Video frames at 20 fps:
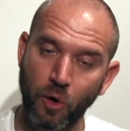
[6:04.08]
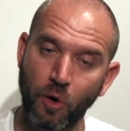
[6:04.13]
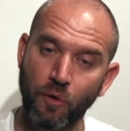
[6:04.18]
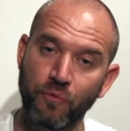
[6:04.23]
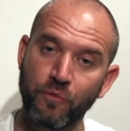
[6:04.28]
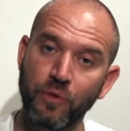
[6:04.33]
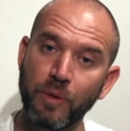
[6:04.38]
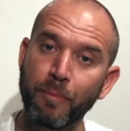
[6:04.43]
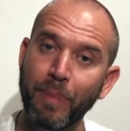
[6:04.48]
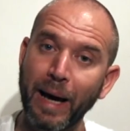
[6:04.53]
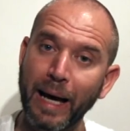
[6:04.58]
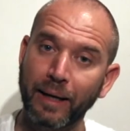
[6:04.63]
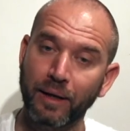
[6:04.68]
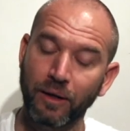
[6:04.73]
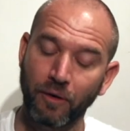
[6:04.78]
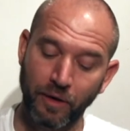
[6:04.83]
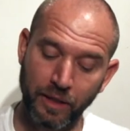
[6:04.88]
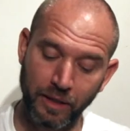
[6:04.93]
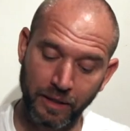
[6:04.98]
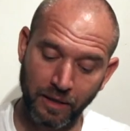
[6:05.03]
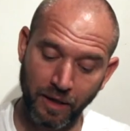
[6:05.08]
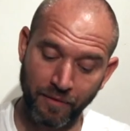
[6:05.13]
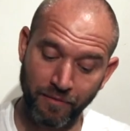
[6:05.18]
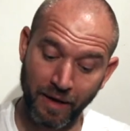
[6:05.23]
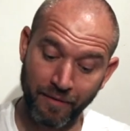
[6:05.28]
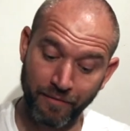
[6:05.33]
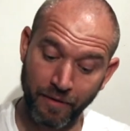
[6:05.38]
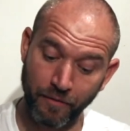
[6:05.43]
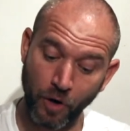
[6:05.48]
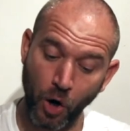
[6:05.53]
of the backlight. You can either
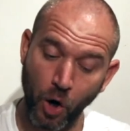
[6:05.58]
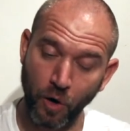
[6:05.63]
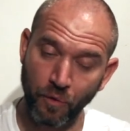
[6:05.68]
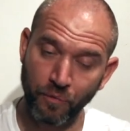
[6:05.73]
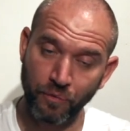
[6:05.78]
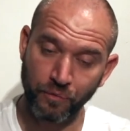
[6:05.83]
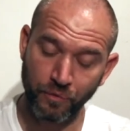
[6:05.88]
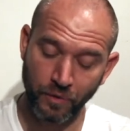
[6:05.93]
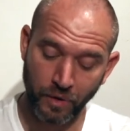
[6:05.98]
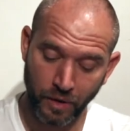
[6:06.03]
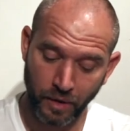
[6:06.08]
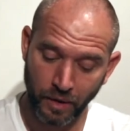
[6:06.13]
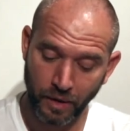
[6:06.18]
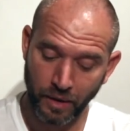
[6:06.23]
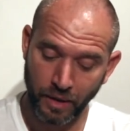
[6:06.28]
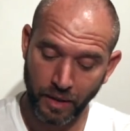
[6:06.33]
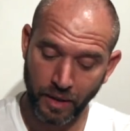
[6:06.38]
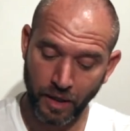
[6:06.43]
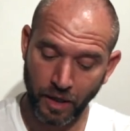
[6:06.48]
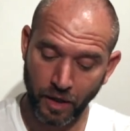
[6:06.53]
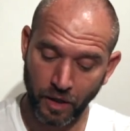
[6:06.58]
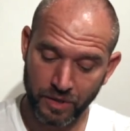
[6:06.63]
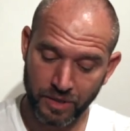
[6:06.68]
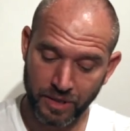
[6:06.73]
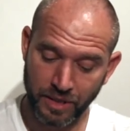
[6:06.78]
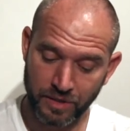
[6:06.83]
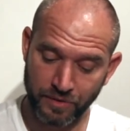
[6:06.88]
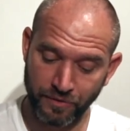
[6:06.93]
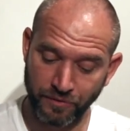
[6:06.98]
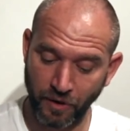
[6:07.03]
have it off,
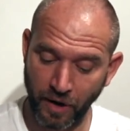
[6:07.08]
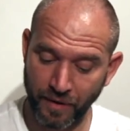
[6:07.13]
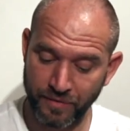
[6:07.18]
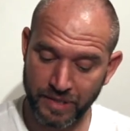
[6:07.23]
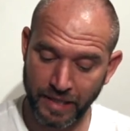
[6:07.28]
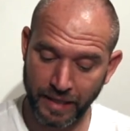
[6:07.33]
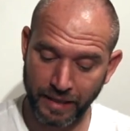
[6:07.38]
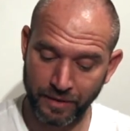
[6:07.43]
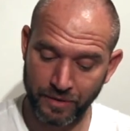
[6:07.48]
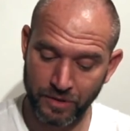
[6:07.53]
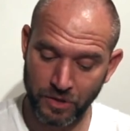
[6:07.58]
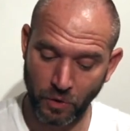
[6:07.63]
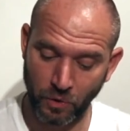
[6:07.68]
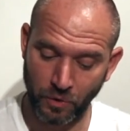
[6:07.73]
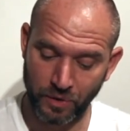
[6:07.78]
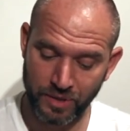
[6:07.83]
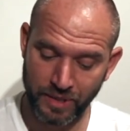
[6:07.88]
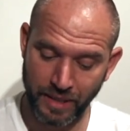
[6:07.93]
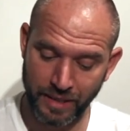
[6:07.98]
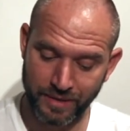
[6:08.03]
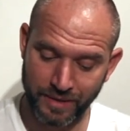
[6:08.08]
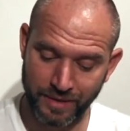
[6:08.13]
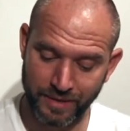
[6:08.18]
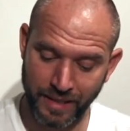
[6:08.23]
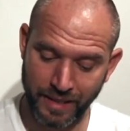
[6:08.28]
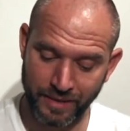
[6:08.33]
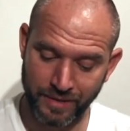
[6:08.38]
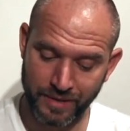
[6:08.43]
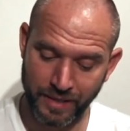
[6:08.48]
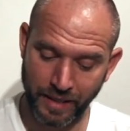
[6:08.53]
set to 5 seconds, or set to
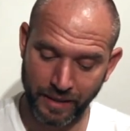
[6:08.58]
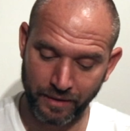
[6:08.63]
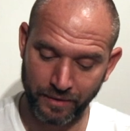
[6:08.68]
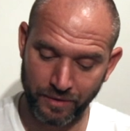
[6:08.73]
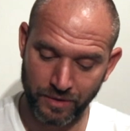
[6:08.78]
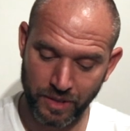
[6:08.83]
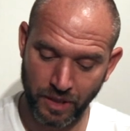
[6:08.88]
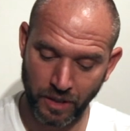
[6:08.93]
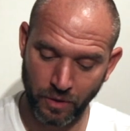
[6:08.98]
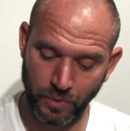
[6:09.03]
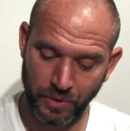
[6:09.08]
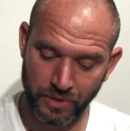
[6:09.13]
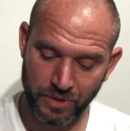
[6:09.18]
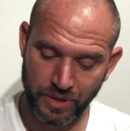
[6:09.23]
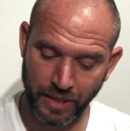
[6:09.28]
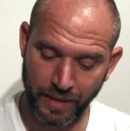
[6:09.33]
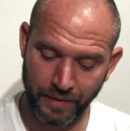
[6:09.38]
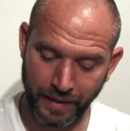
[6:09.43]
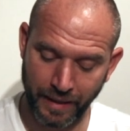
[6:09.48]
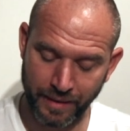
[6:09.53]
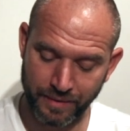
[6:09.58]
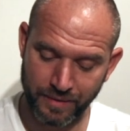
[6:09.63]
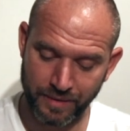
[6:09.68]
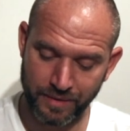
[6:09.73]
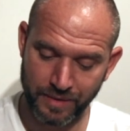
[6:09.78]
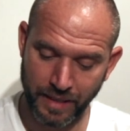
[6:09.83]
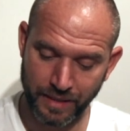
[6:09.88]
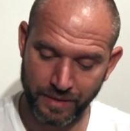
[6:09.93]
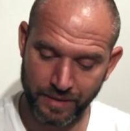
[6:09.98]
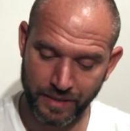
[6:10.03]
10 seconds. So we'll set that to
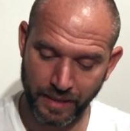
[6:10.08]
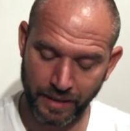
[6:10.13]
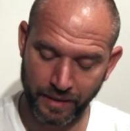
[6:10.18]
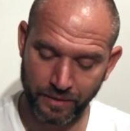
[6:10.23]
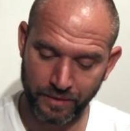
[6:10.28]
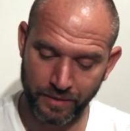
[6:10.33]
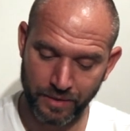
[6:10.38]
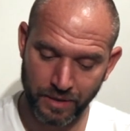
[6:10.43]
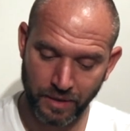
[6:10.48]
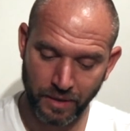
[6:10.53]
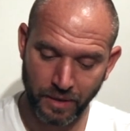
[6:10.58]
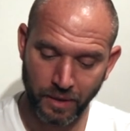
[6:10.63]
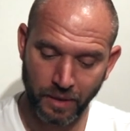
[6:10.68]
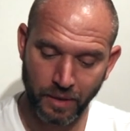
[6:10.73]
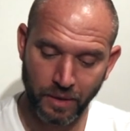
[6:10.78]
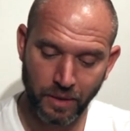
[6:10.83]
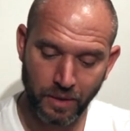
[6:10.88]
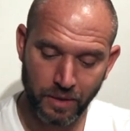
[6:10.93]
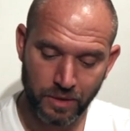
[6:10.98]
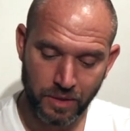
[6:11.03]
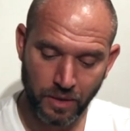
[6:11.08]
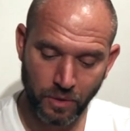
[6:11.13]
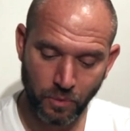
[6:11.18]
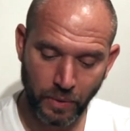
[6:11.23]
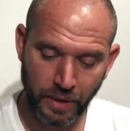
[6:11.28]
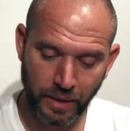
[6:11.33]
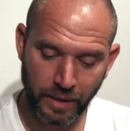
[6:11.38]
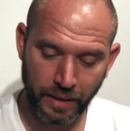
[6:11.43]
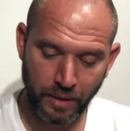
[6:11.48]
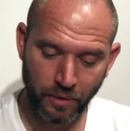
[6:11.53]
10 seconds. So
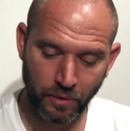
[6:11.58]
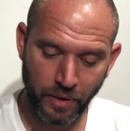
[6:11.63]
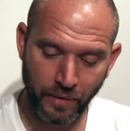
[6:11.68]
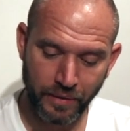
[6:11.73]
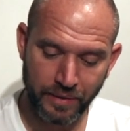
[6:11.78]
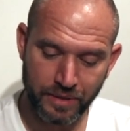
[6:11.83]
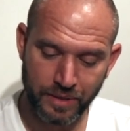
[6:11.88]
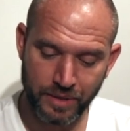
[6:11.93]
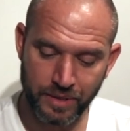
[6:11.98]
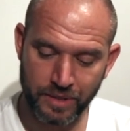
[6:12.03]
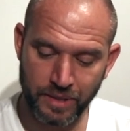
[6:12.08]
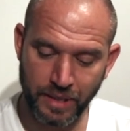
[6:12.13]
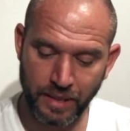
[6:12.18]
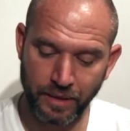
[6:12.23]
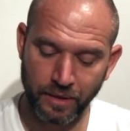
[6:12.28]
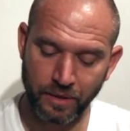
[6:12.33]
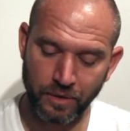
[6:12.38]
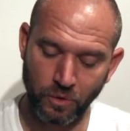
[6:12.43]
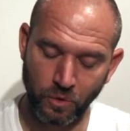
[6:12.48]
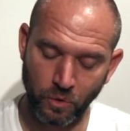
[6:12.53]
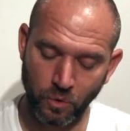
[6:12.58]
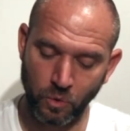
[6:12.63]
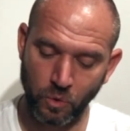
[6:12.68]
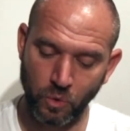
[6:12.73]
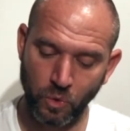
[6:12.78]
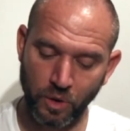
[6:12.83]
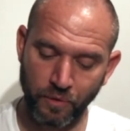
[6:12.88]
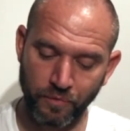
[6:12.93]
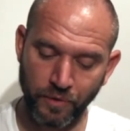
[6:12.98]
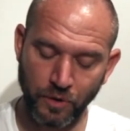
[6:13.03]
we're now going to sync
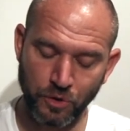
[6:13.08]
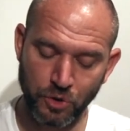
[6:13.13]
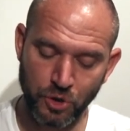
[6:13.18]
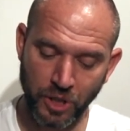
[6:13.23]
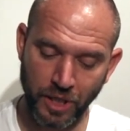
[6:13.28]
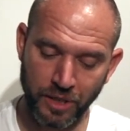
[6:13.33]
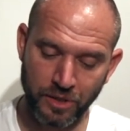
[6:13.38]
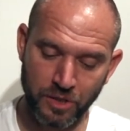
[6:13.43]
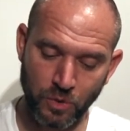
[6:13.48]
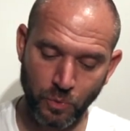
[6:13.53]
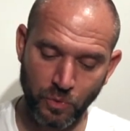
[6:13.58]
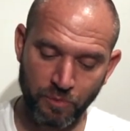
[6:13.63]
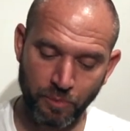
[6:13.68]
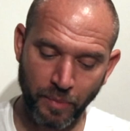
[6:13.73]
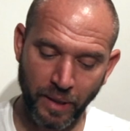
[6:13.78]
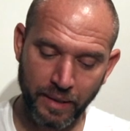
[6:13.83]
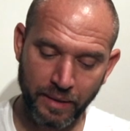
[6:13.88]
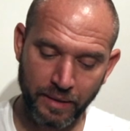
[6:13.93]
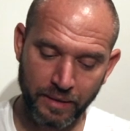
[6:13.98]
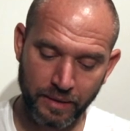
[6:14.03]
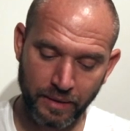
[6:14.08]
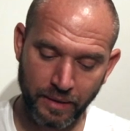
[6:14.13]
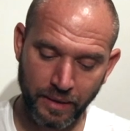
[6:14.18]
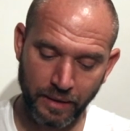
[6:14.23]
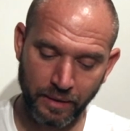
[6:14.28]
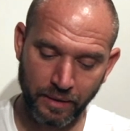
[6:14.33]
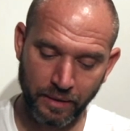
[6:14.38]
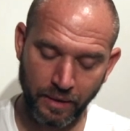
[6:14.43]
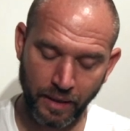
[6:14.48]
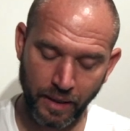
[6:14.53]
all of those changes that we've made
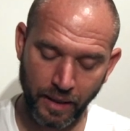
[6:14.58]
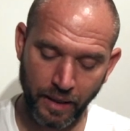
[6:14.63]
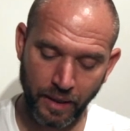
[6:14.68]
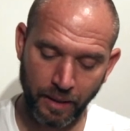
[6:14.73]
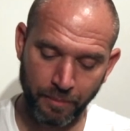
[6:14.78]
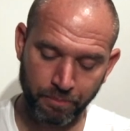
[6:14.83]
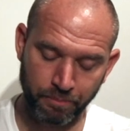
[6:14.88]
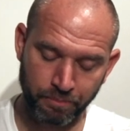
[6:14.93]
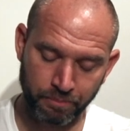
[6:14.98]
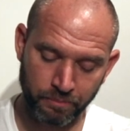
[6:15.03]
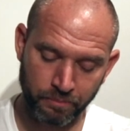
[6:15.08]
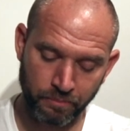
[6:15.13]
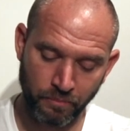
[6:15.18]
in all